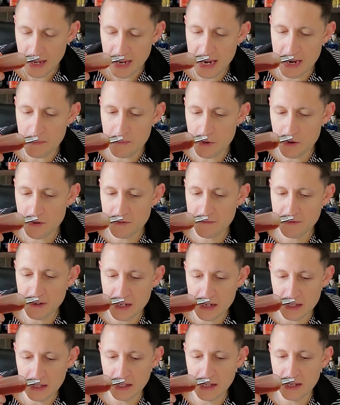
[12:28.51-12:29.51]
amber,
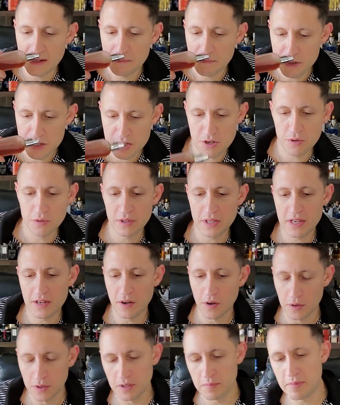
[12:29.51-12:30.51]
vanilla,
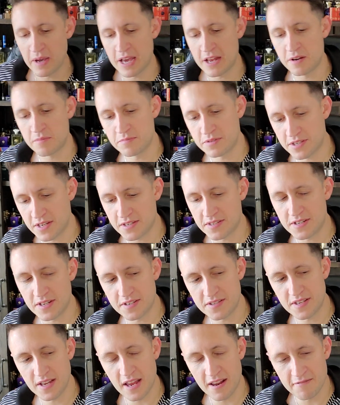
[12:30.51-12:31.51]
patchouli, olibanum,
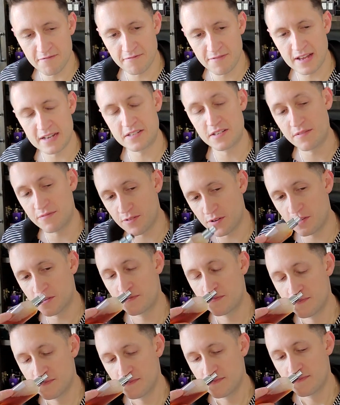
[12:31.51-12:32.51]
cistus, and vetiver.
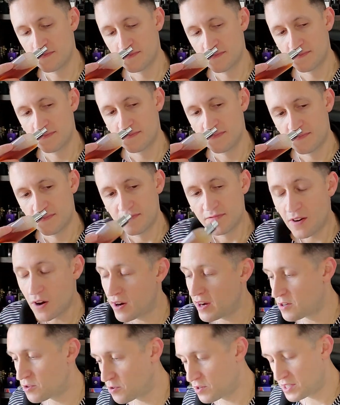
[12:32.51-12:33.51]

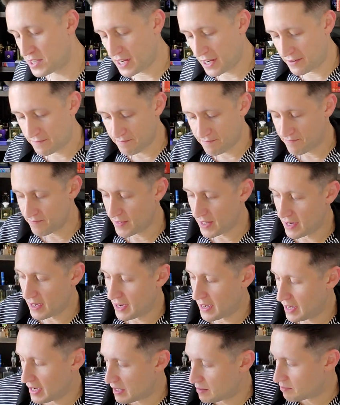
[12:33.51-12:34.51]
Very interesting.
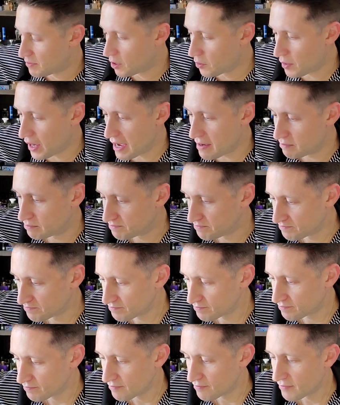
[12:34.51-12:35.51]
Um, okay,
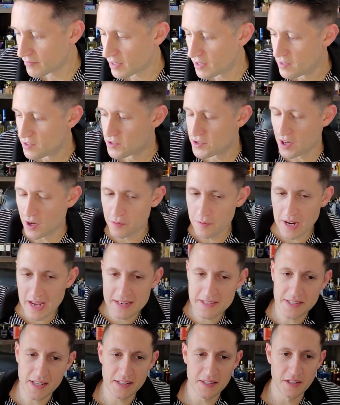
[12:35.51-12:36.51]
so
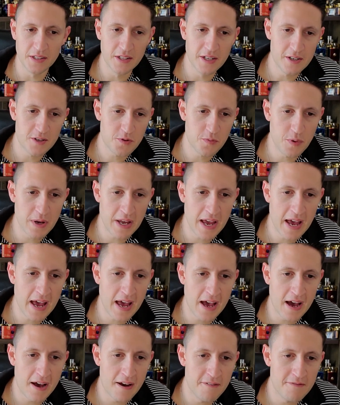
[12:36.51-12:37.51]
next on the list we
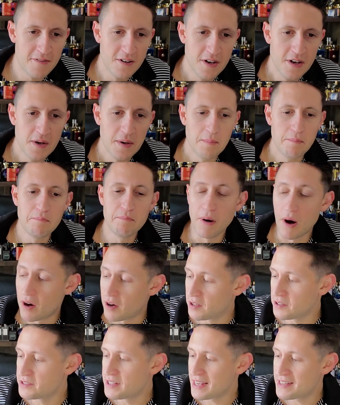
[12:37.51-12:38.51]
have
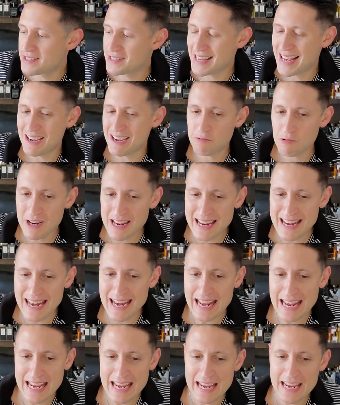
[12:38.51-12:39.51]

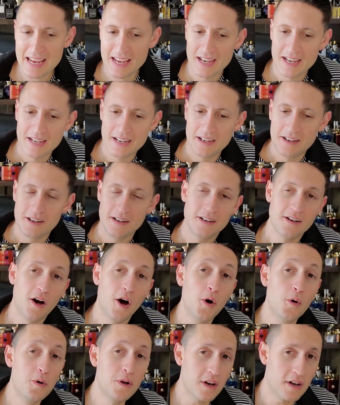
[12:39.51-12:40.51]
Baldessarini
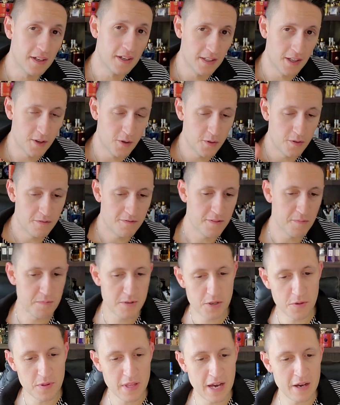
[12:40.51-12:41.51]
Eau de Cologne from
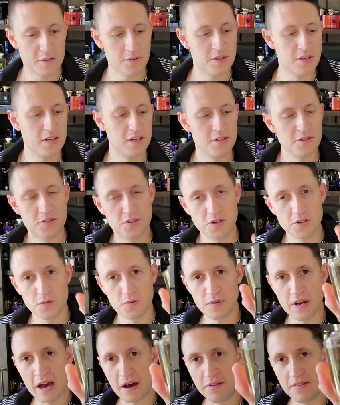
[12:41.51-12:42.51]

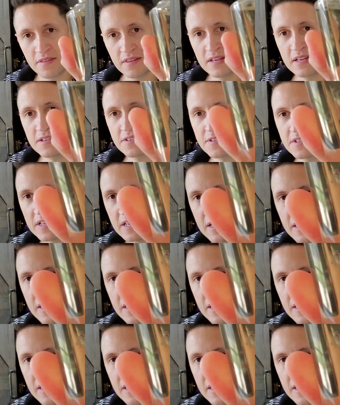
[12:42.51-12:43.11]
2002. Now this